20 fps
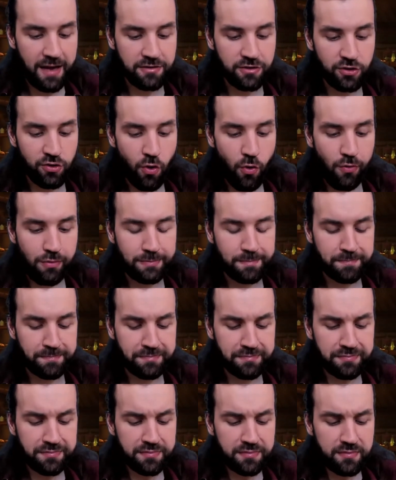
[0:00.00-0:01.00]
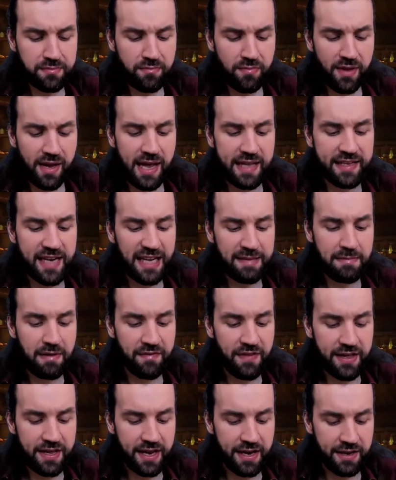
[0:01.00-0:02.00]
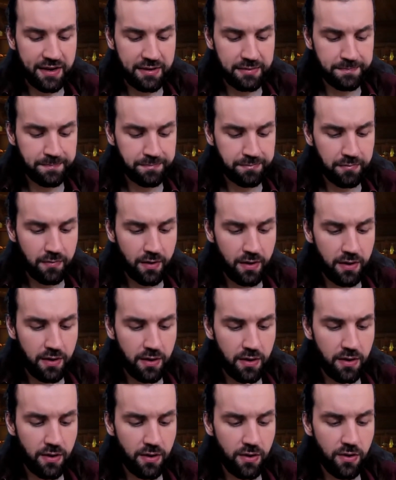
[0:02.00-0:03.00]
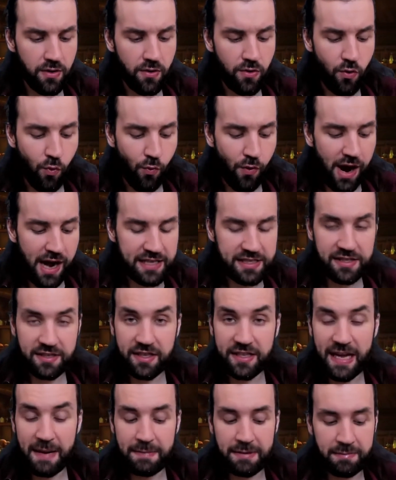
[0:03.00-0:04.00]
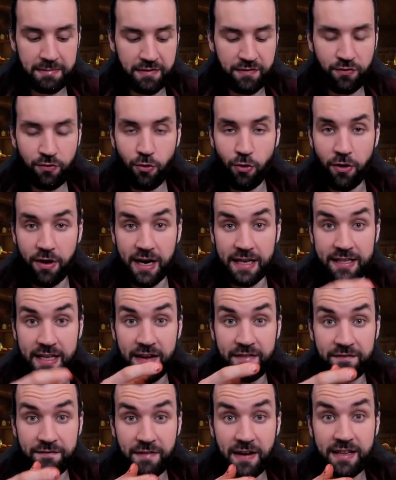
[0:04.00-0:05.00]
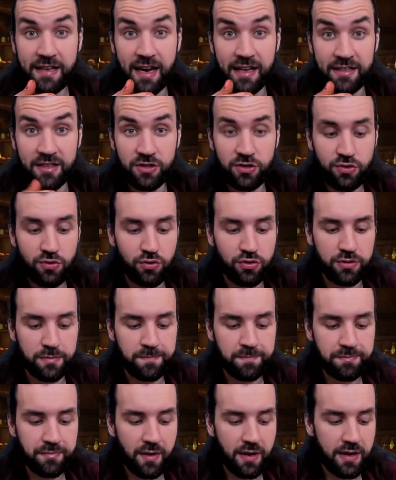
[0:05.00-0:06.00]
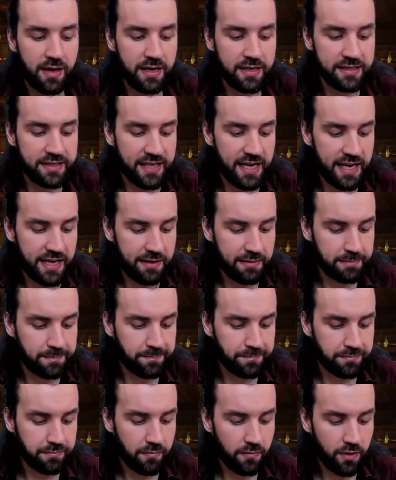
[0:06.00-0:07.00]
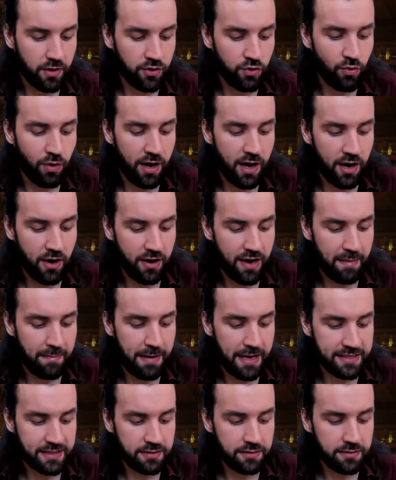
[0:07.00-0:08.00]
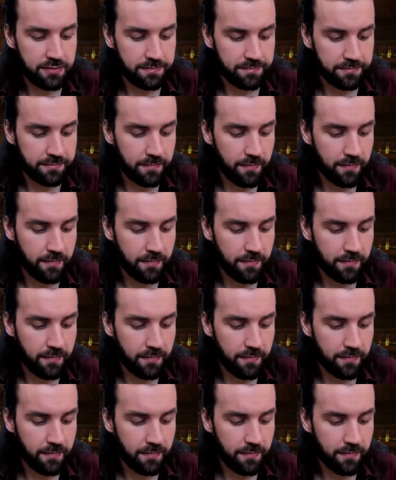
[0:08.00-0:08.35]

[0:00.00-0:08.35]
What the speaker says: So it got me thinking, why didn't it happen before? And I finally understood. Say you are a peasant,